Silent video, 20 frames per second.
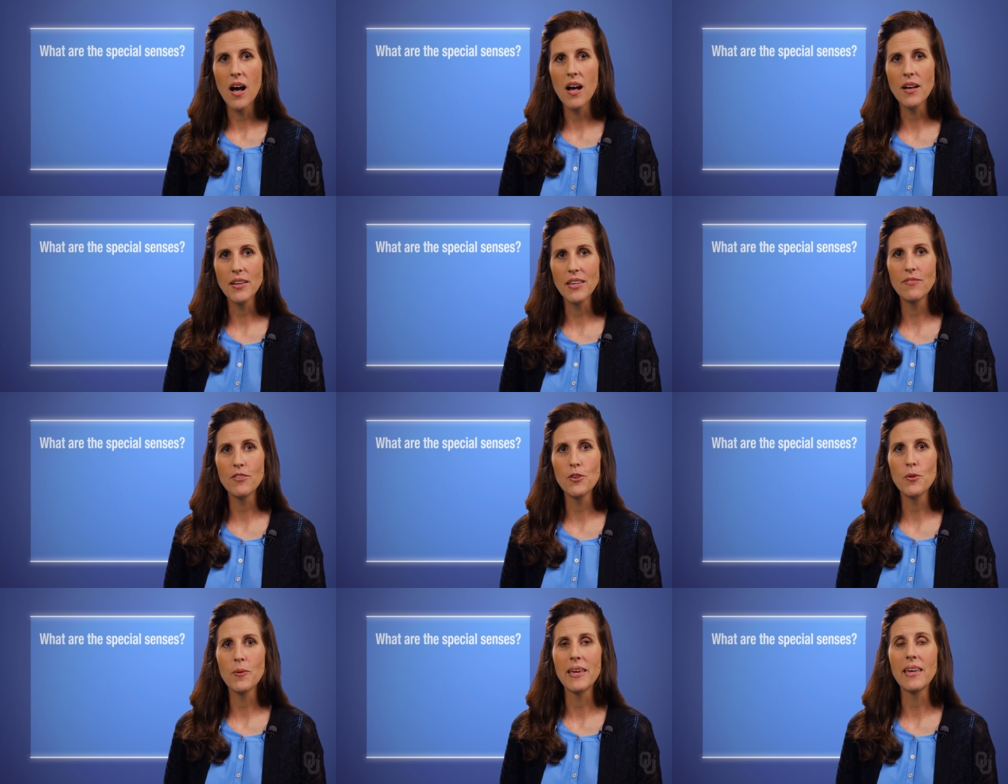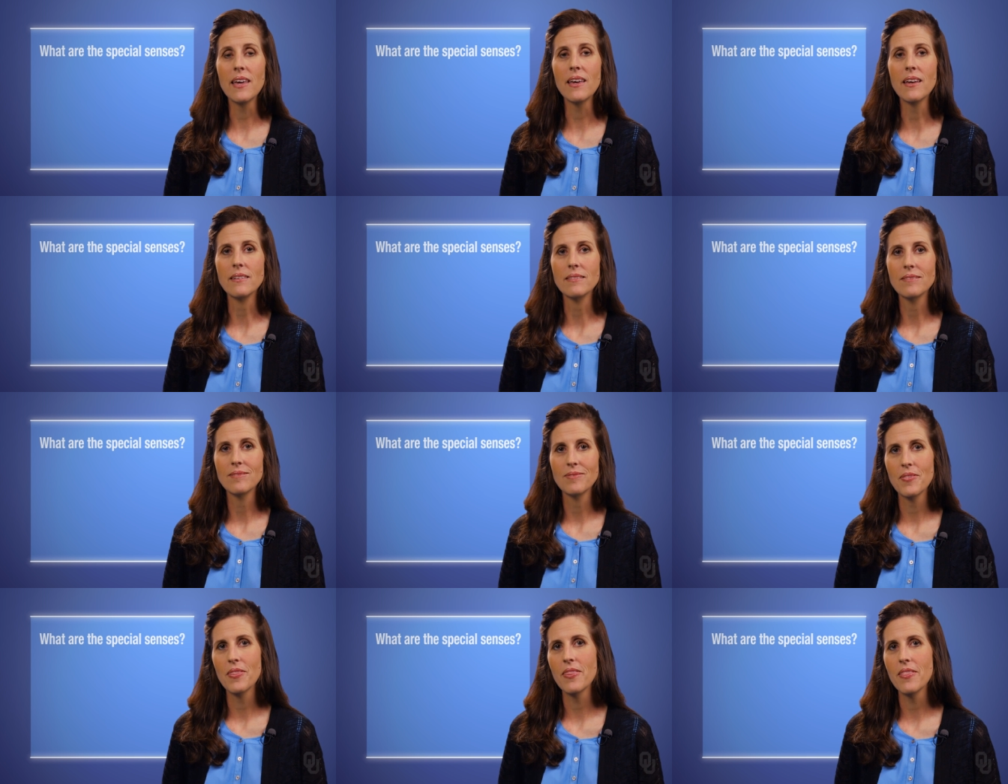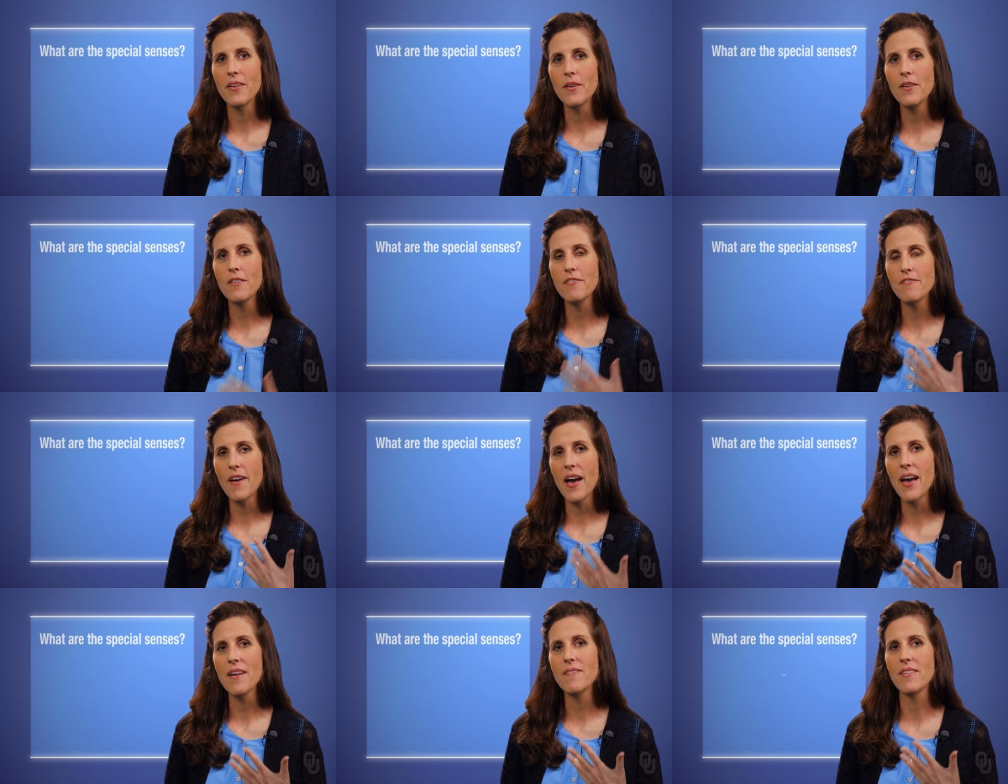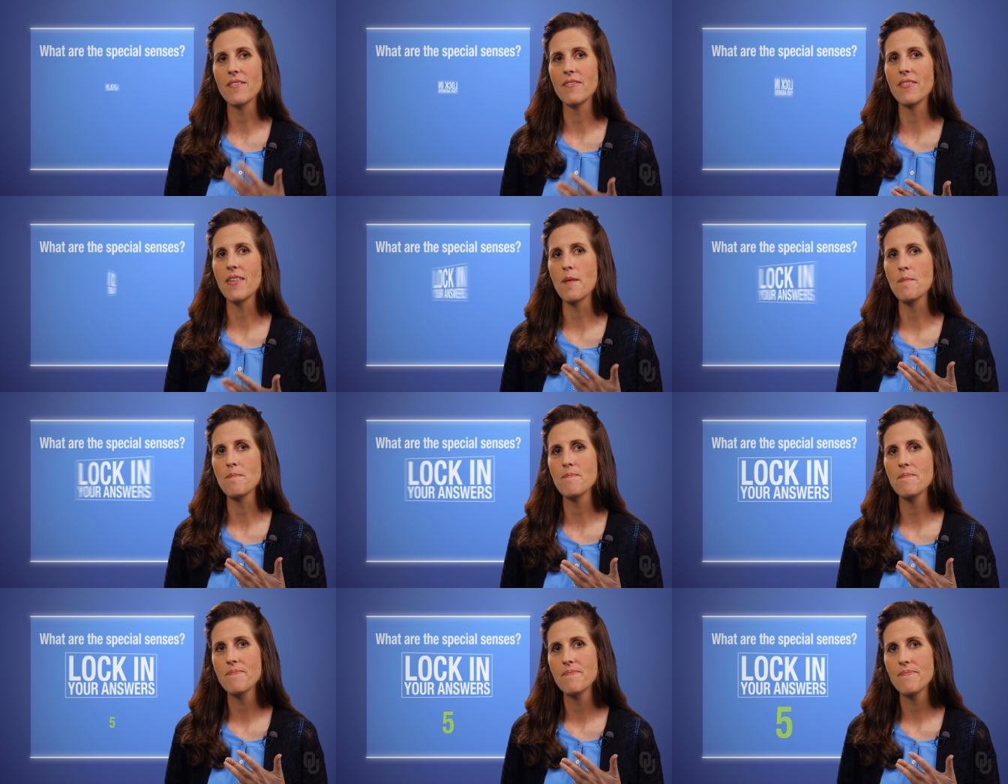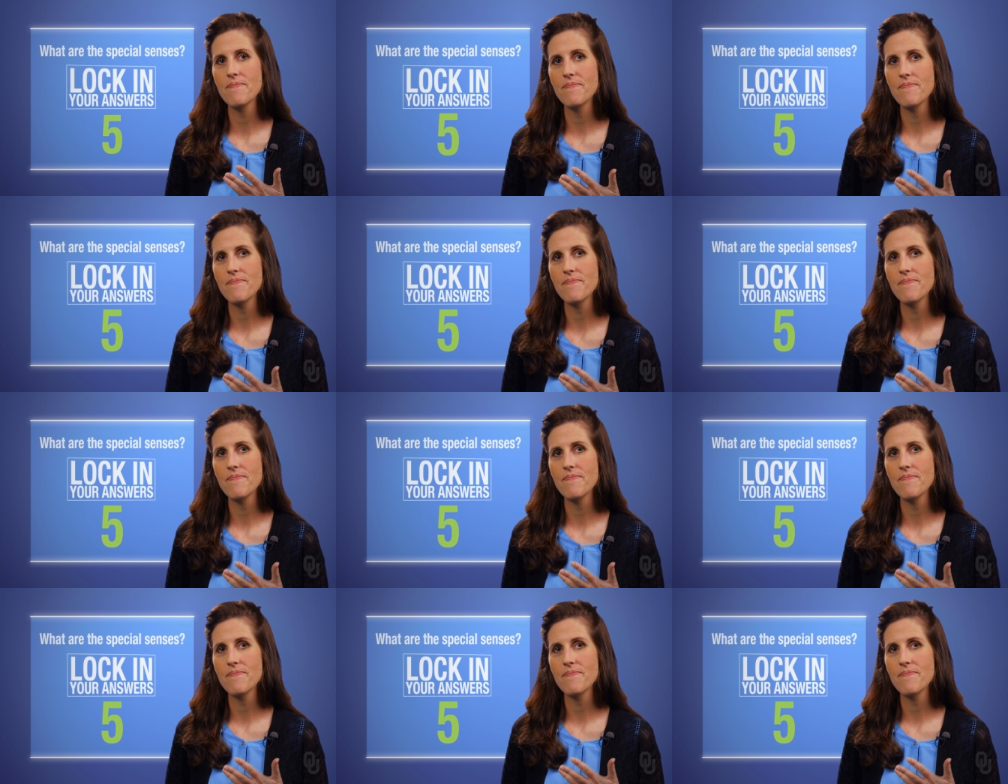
I'll give you a hint. There are five of them.